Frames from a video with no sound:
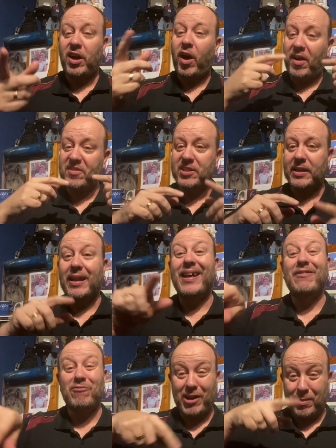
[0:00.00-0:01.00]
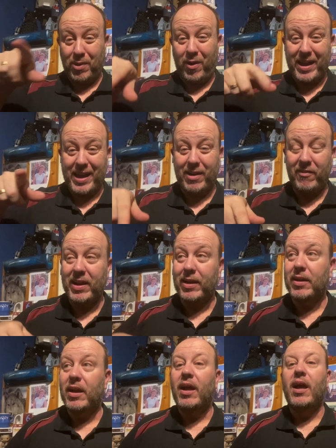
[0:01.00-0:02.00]
I've seen around my area.
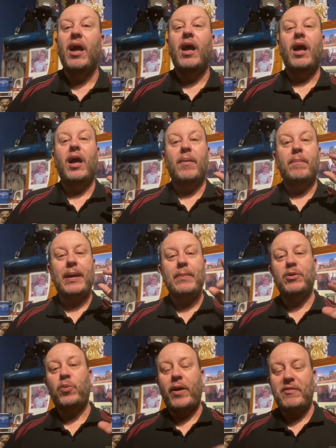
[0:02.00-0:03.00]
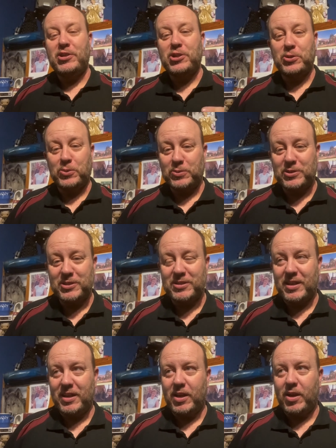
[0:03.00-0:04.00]
People are wearing shorts
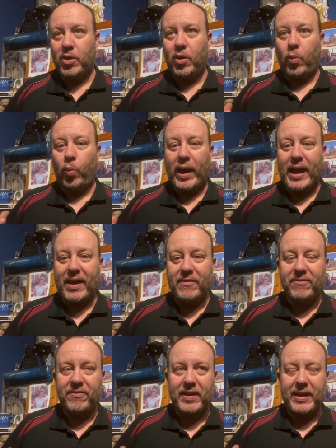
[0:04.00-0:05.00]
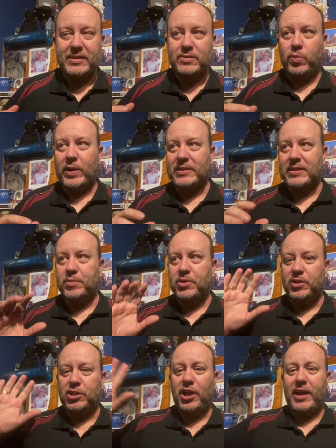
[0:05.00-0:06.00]
with it's when it's absolutely
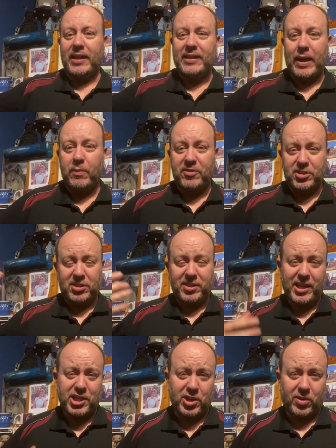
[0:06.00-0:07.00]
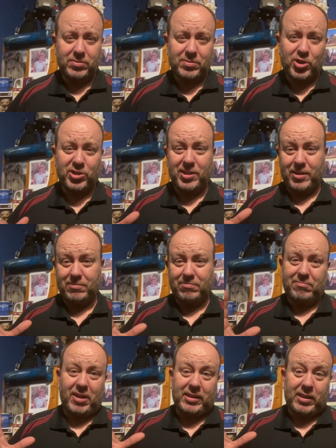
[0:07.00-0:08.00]
chucking down which is a t-shirt on because they're
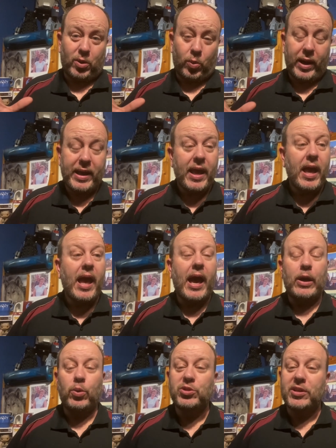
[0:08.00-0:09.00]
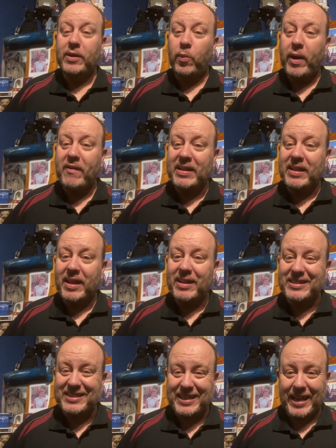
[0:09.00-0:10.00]
I don't know why, and also they're wearing
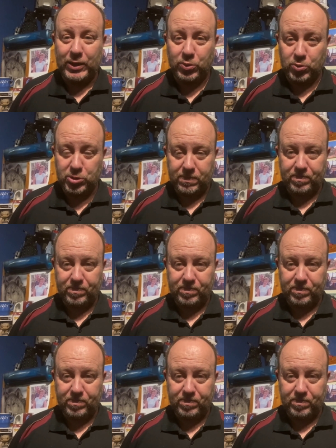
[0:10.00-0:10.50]
sandals